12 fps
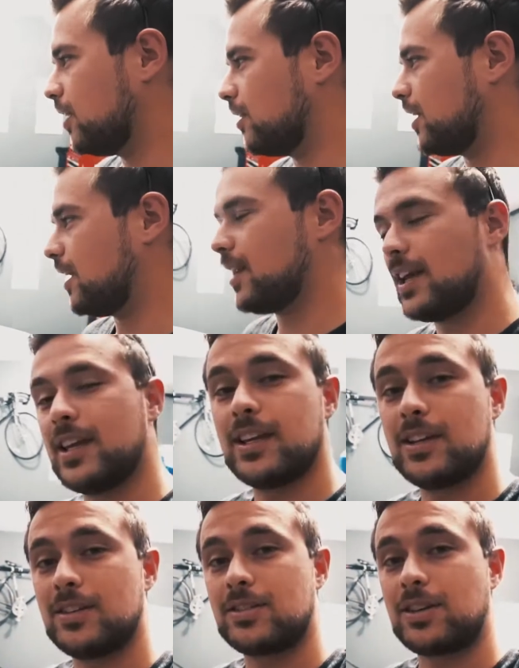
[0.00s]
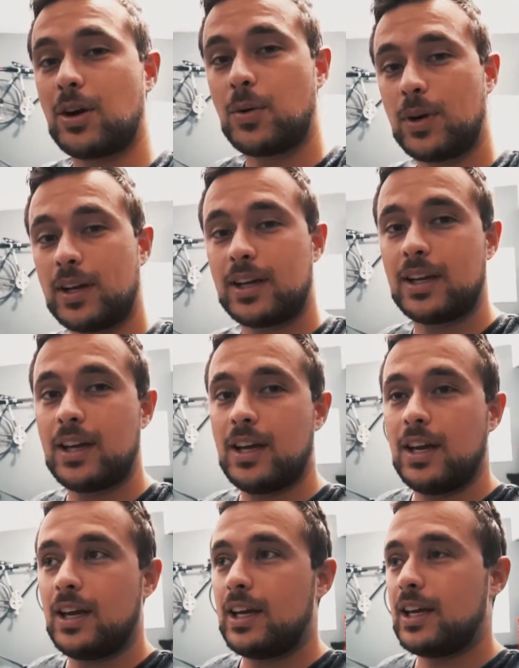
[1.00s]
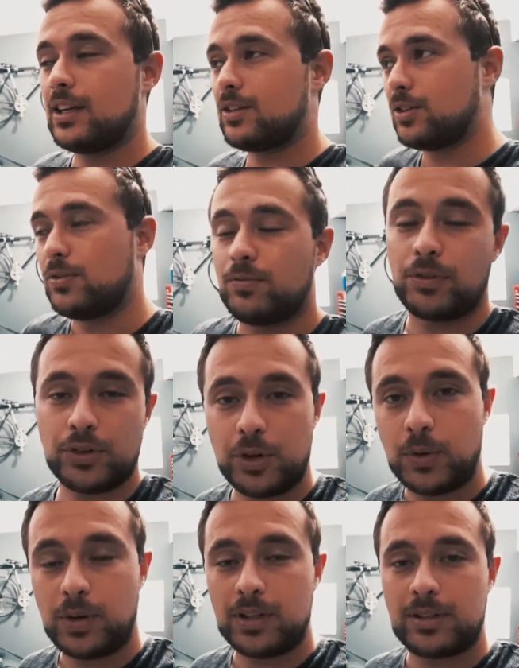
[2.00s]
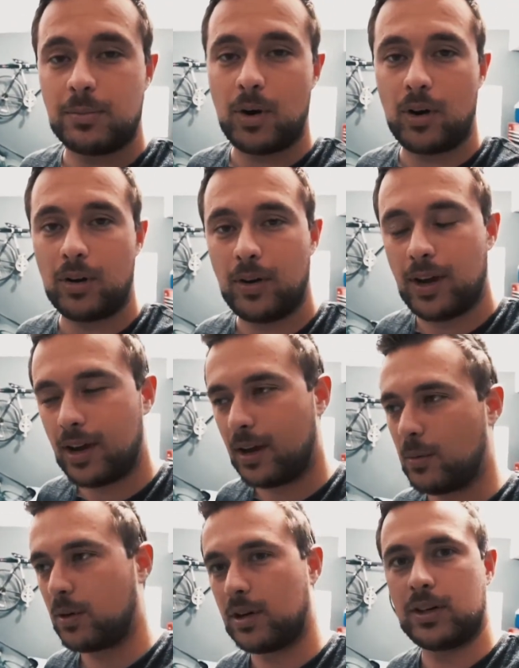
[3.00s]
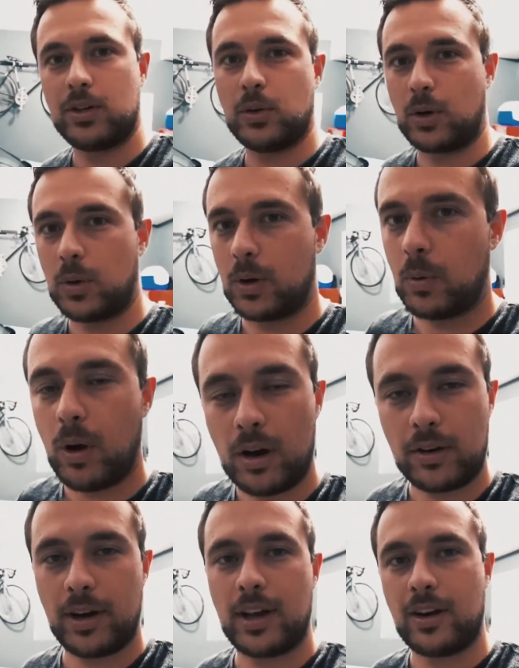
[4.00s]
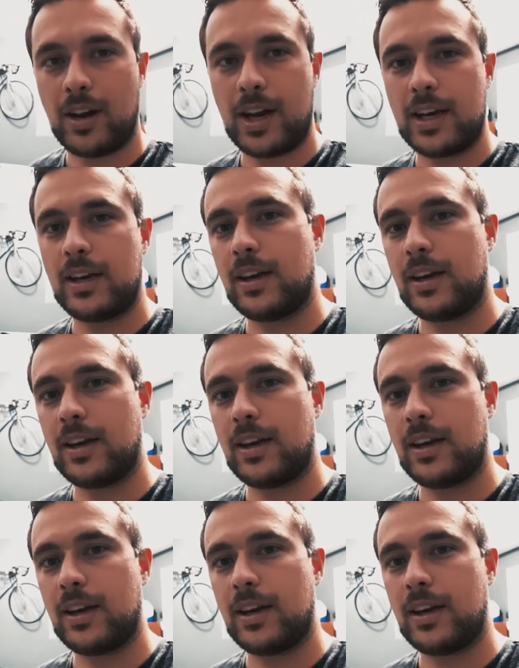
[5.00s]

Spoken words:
It is going into for tuning tomorrow. I want to do a quick walk around on it.